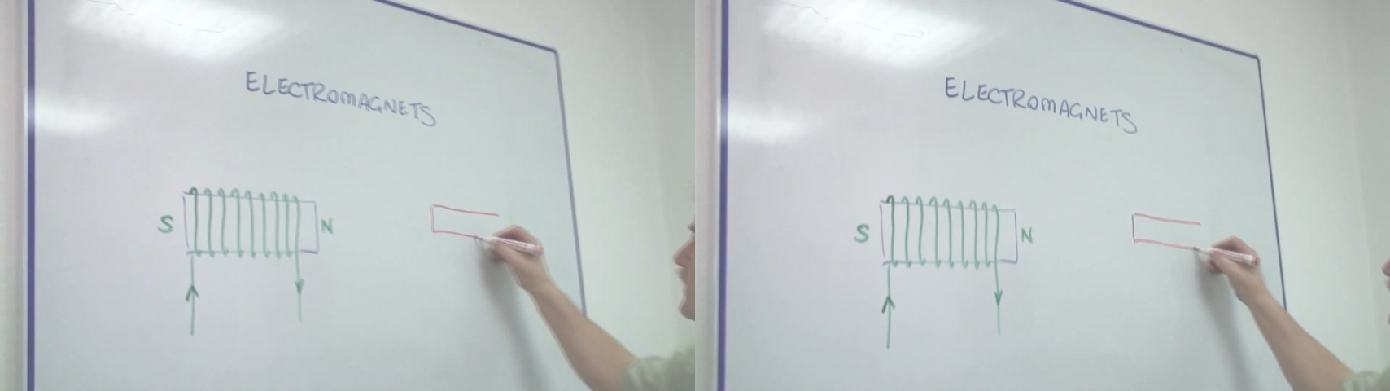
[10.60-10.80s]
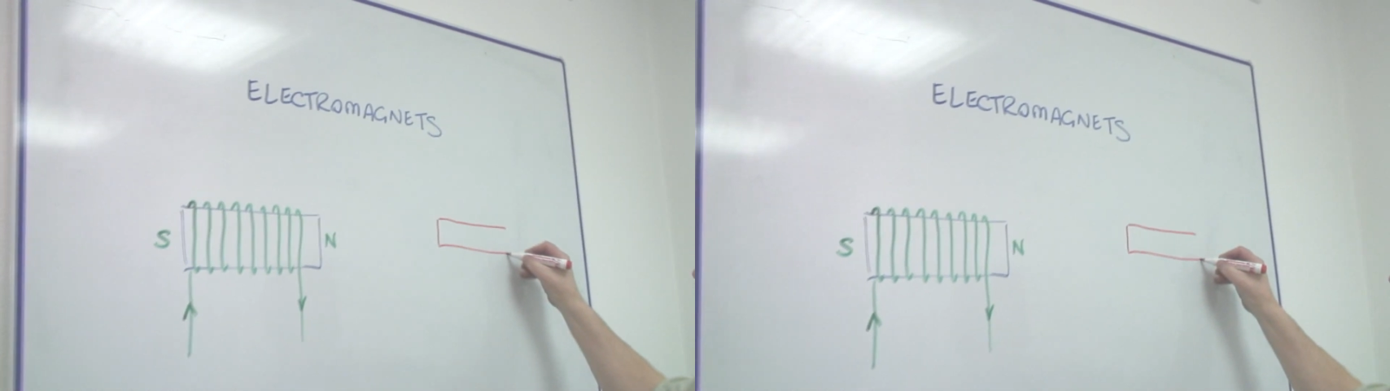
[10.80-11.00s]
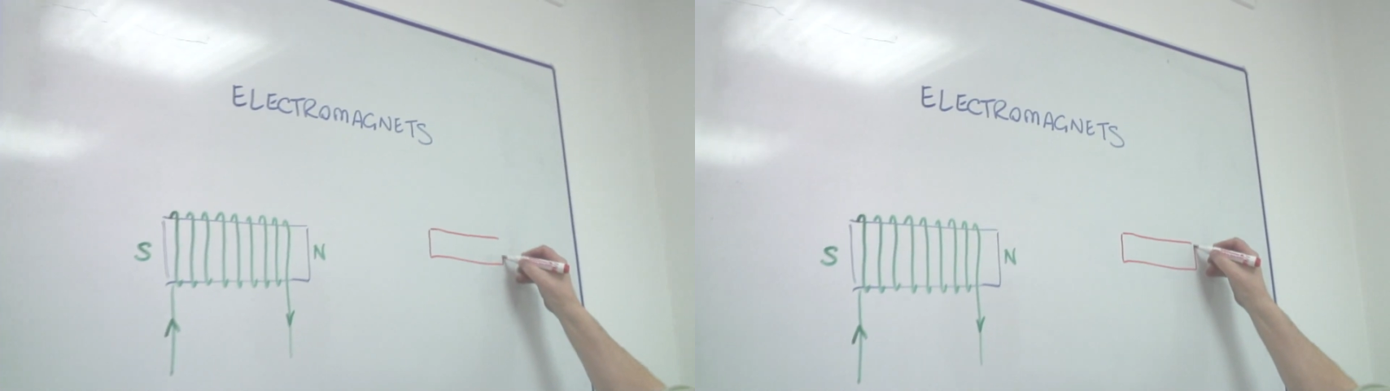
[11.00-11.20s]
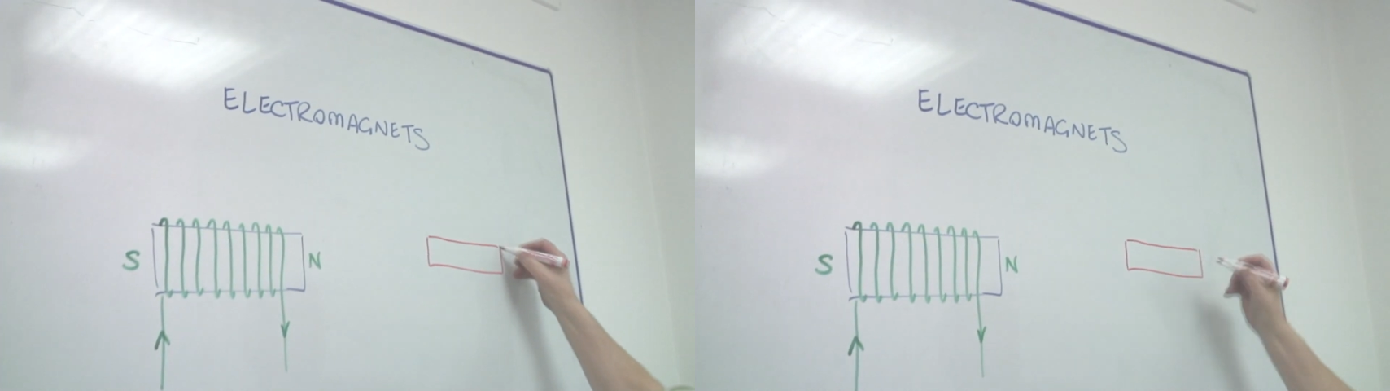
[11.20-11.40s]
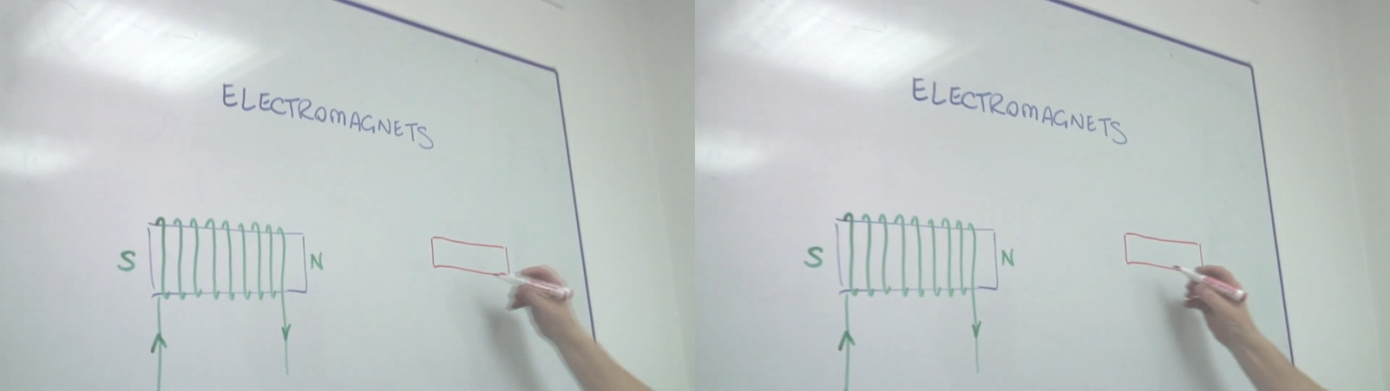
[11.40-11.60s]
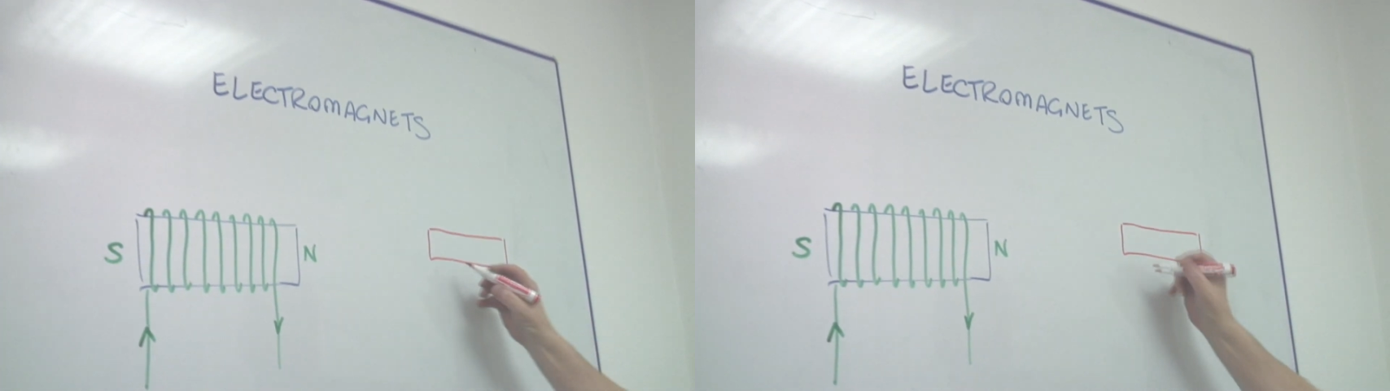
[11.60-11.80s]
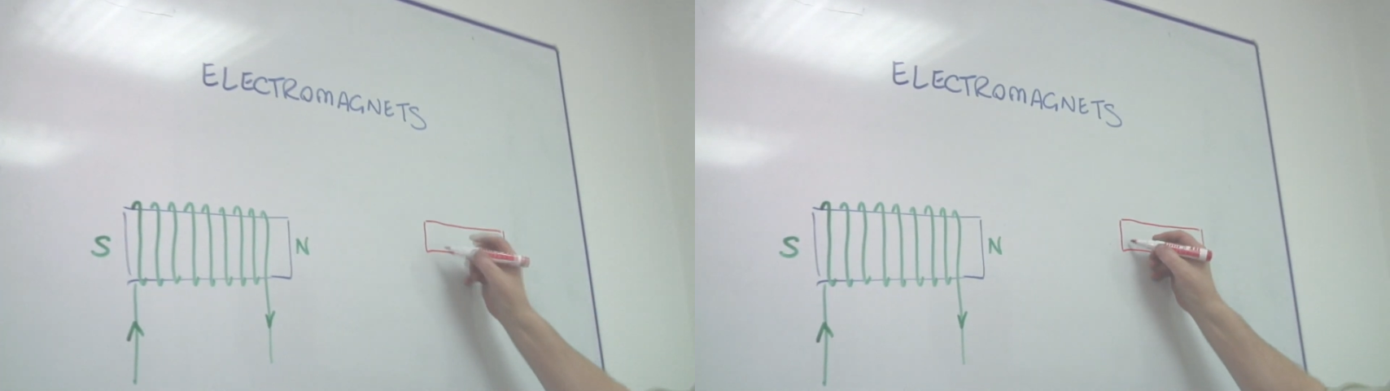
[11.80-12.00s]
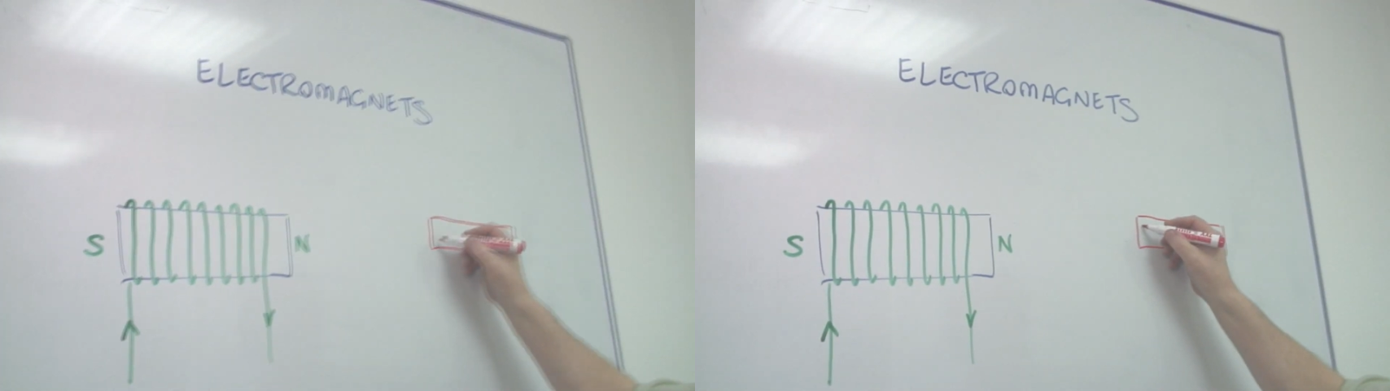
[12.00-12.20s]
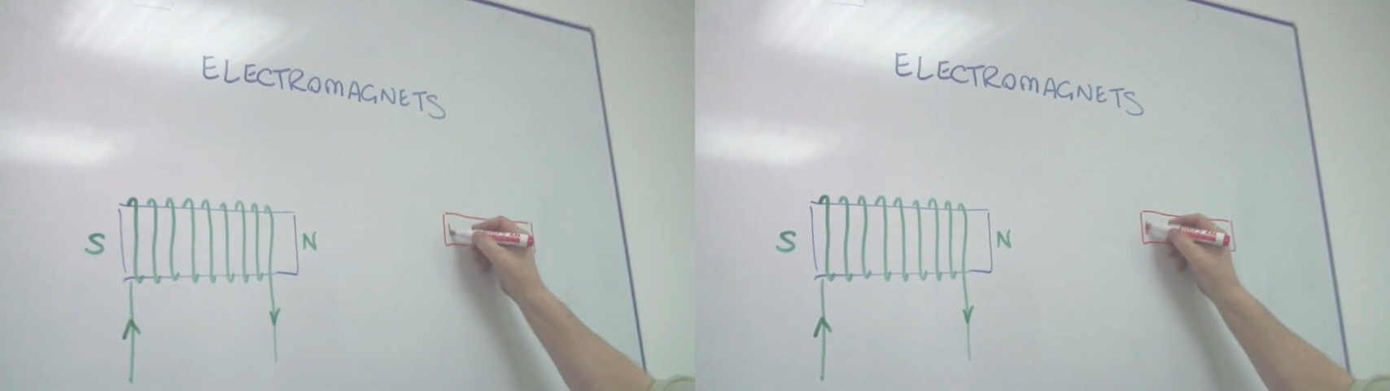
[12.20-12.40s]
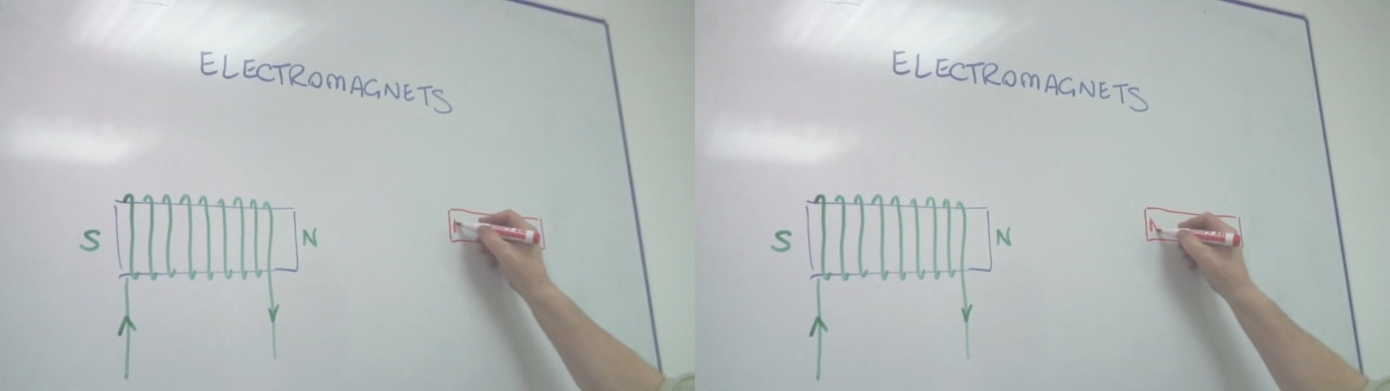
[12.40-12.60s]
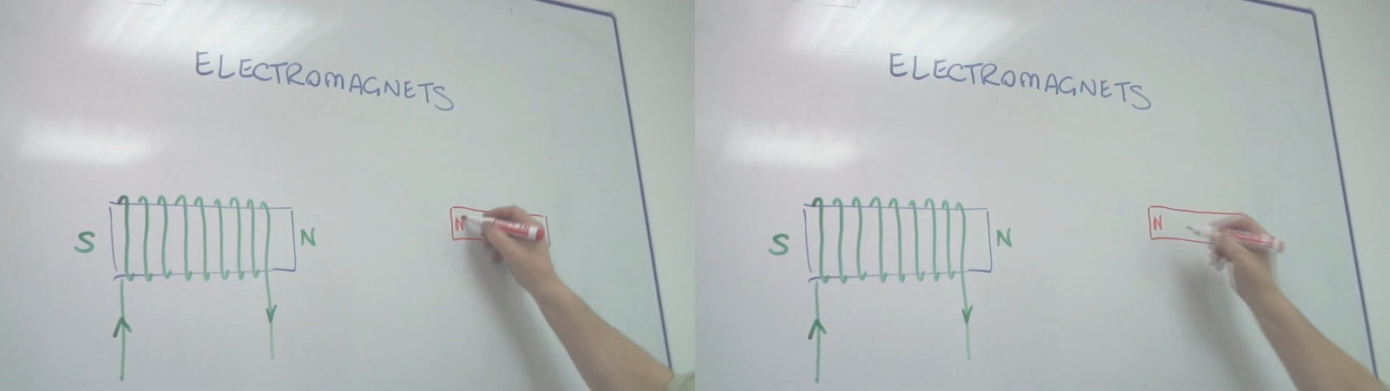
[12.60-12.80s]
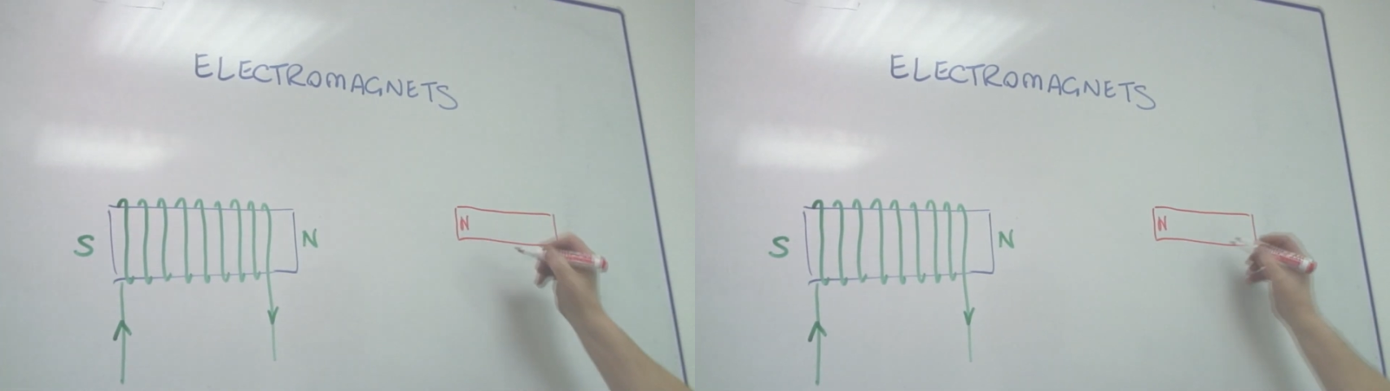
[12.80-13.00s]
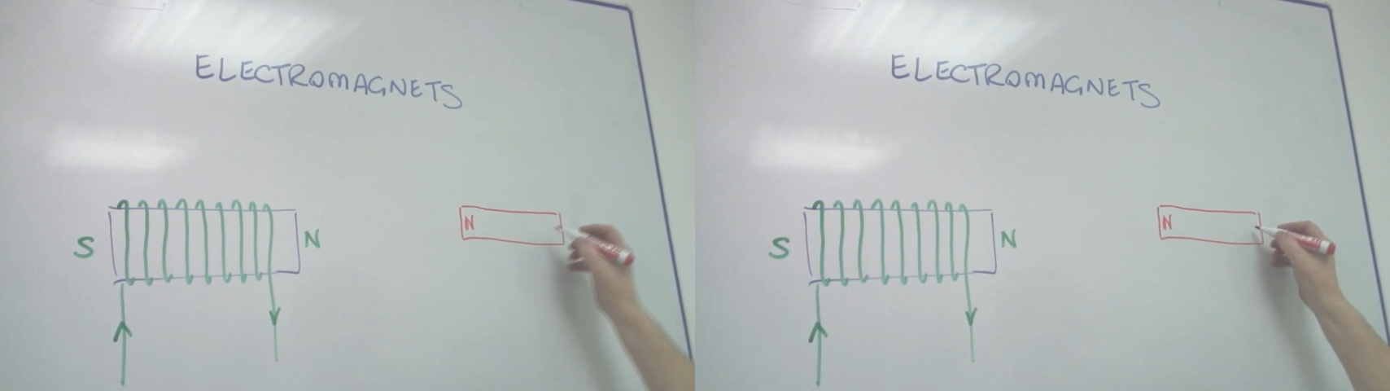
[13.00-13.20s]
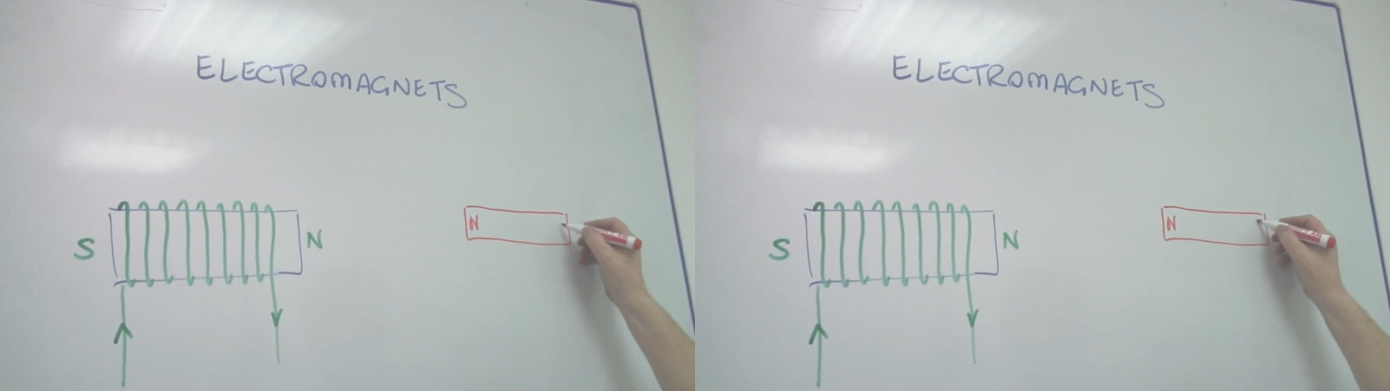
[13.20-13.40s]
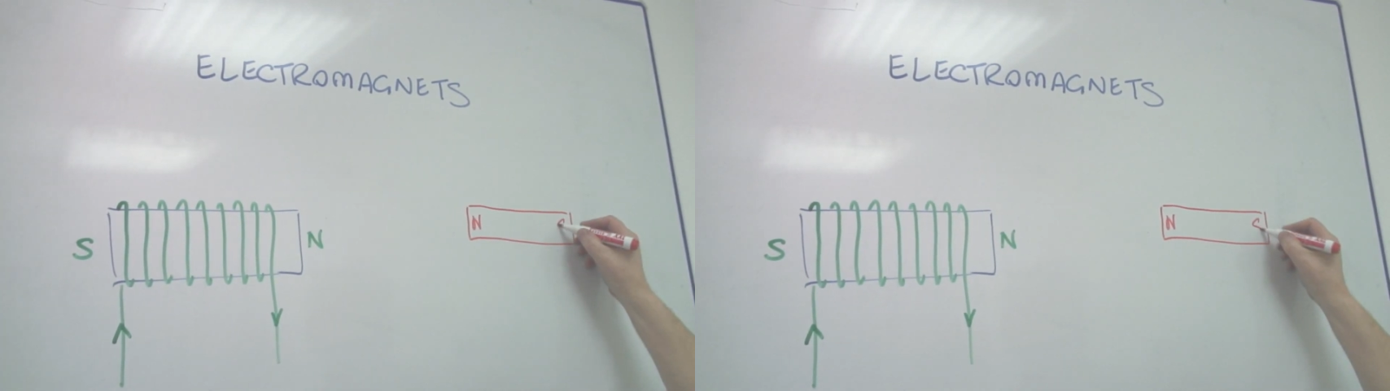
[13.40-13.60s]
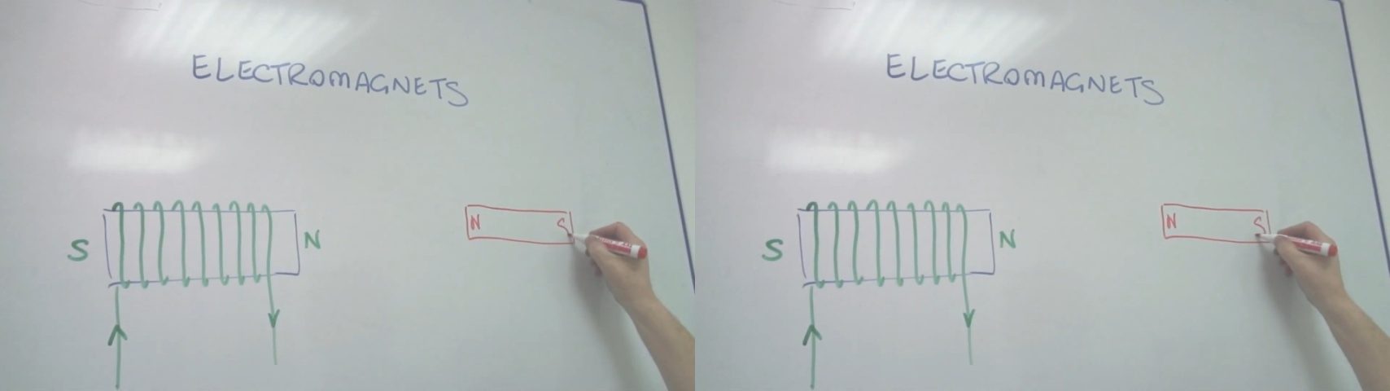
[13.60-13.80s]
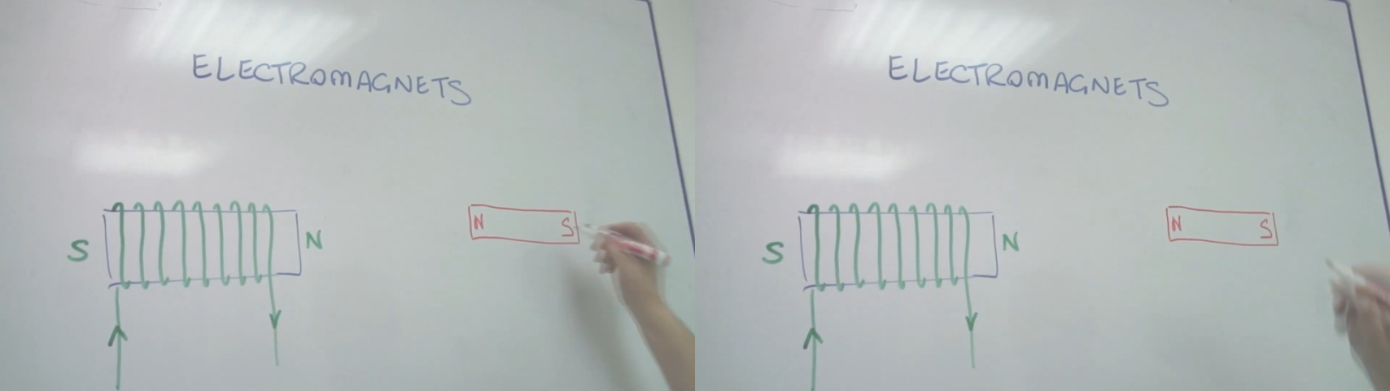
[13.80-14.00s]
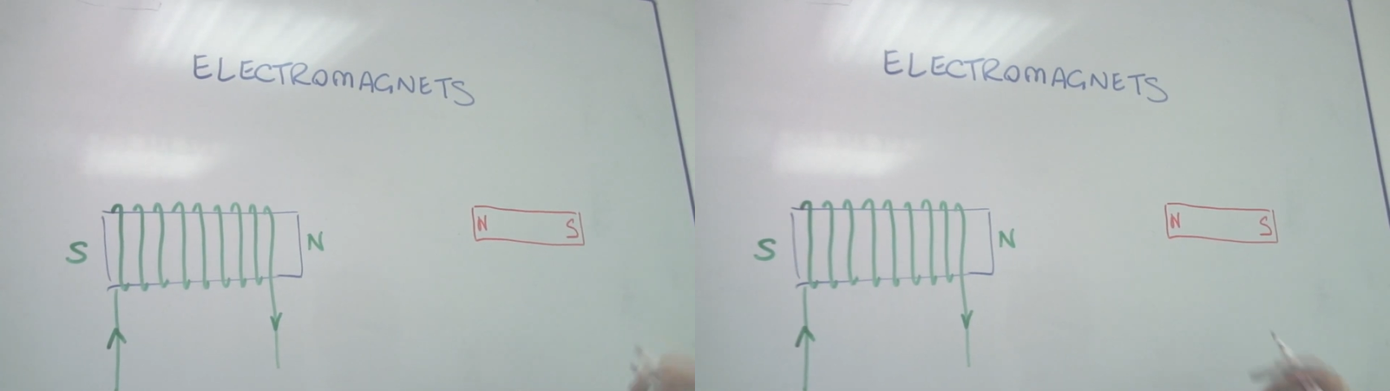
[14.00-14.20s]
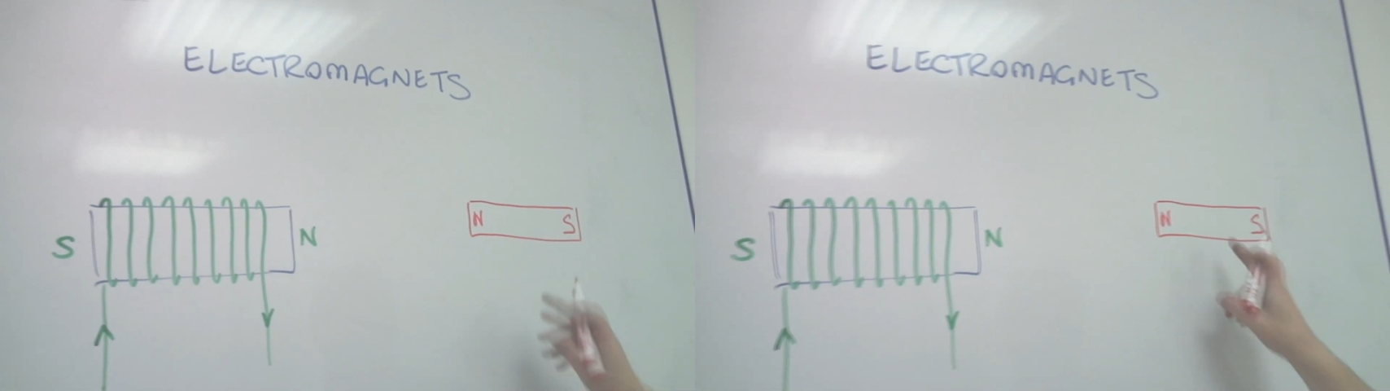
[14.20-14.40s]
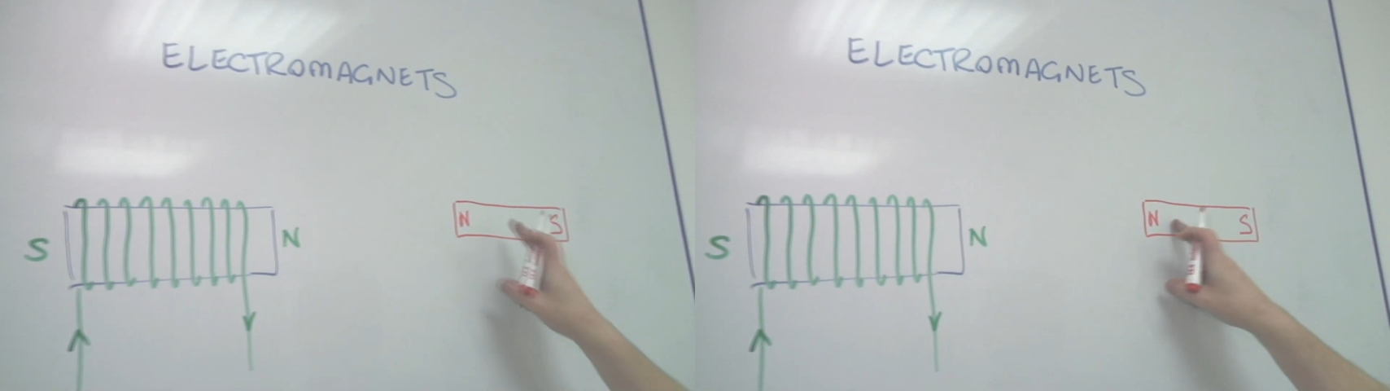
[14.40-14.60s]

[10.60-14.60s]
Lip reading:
No face is visible, so there are no lips to read.